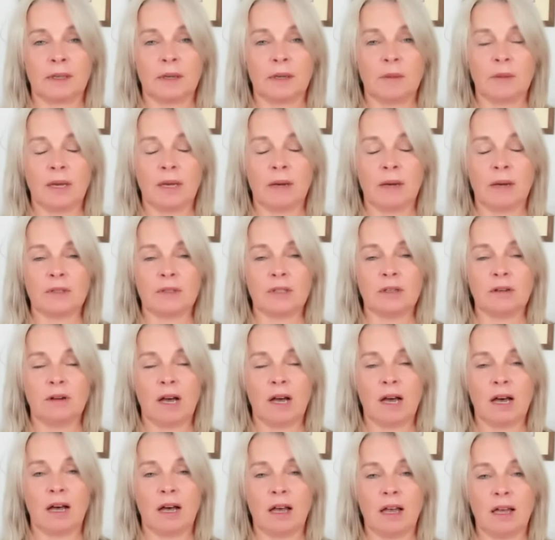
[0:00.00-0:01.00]
coming up to
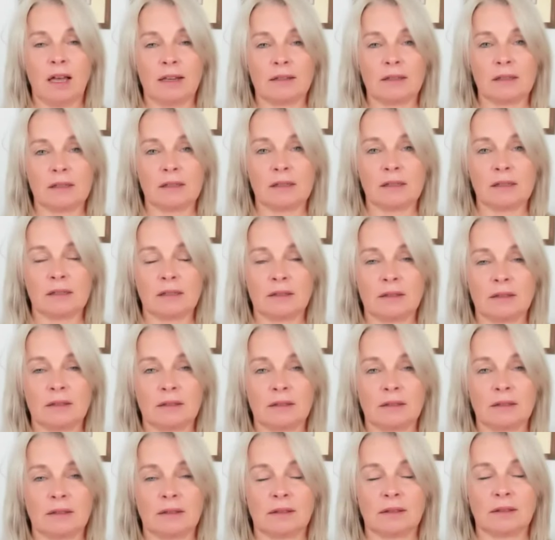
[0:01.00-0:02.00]
your heart
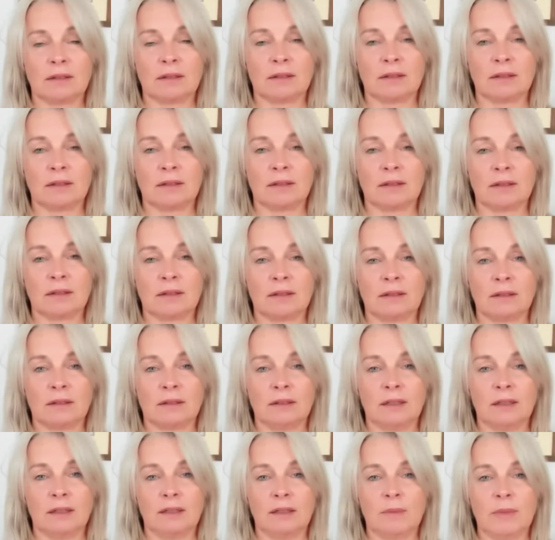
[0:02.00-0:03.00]

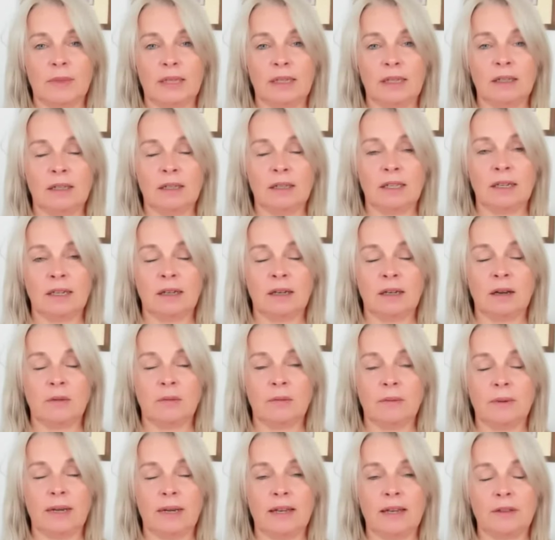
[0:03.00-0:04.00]
and
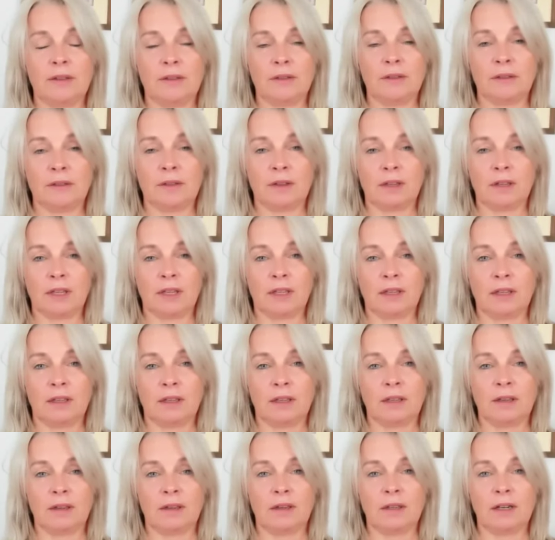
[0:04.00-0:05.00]
mingling with
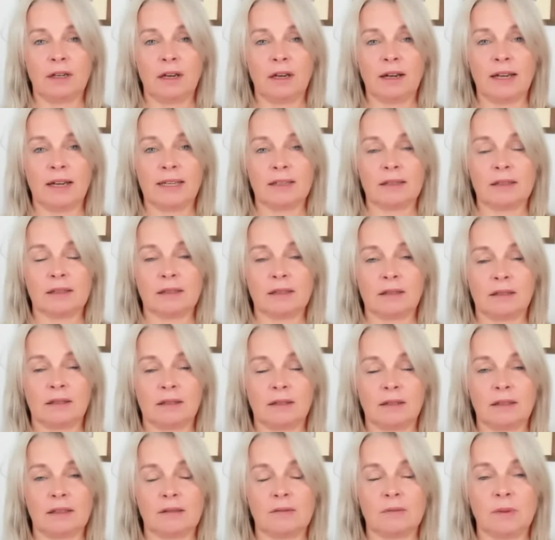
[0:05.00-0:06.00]
the light
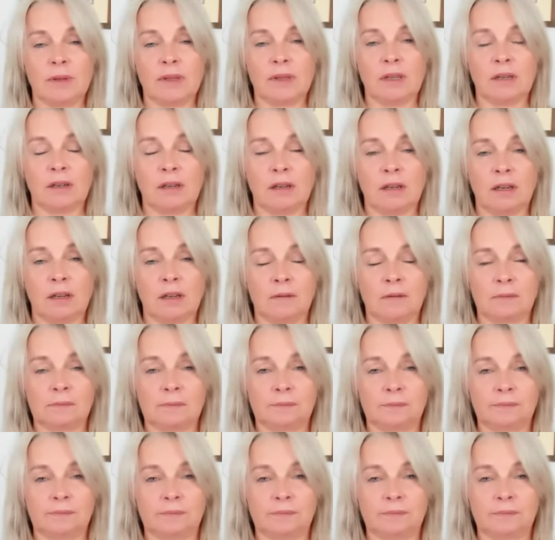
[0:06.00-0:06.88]
that's within you.